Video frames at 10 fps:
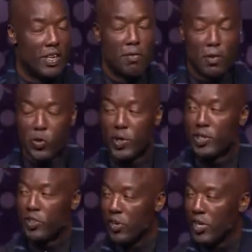for
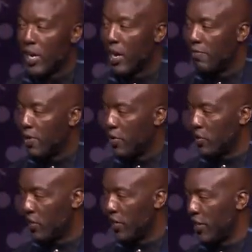23.5 hours
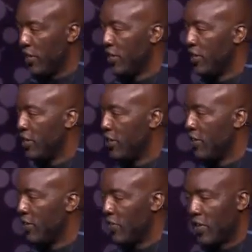a day.
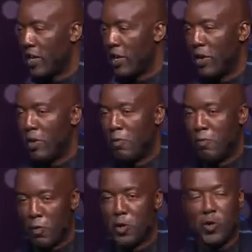
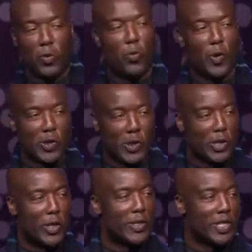Food was
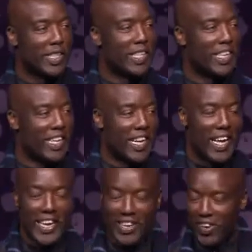not
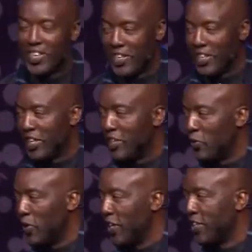guaranteed that
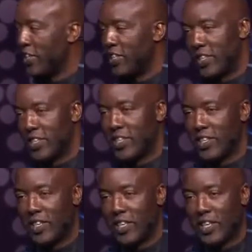you'd get.
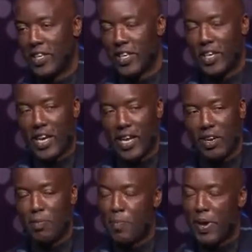And I
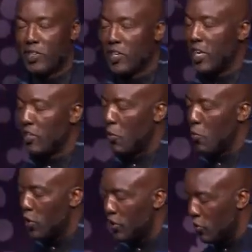remember yesterday as I
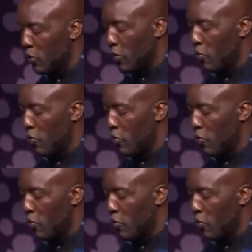walked into the